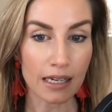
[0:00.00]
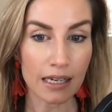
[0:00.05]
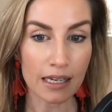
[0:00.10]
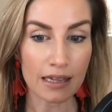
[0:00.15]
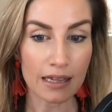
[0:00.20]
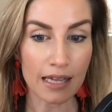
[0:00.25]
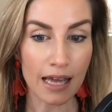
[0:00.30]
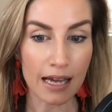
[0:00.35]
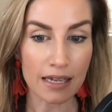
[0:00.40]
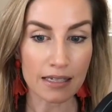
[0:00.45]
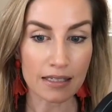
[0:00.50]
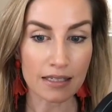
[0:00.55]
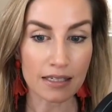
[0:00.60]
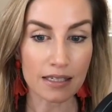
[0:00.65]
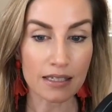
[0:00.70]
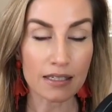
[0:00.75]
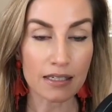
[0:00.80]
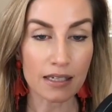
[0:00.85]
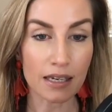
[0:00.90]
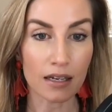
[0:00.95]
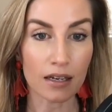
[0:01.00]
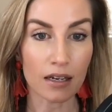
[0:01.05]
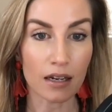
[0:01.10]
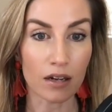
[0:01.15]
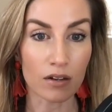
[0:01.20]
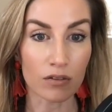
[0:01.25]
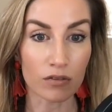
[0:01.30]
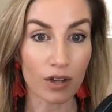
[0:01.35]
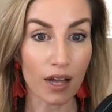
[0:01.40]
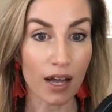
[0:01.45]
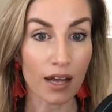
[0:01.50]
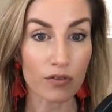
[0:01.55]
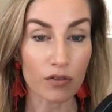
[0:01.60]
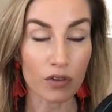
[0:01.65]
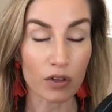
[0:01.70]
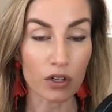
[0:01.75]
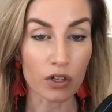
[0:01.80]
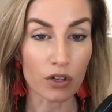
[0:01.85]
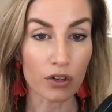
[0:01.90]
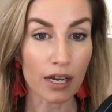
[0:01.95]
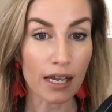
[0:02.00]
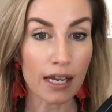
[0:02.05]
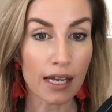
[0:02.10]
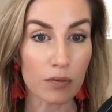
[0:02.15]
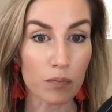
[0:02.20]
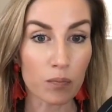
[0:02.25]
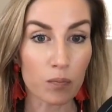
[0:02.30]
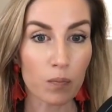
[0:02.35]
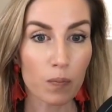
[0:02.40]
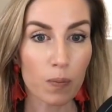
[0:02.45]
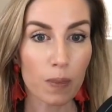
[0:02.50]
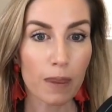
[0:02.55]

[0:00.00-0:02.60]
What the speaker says: in that season of life that you're in.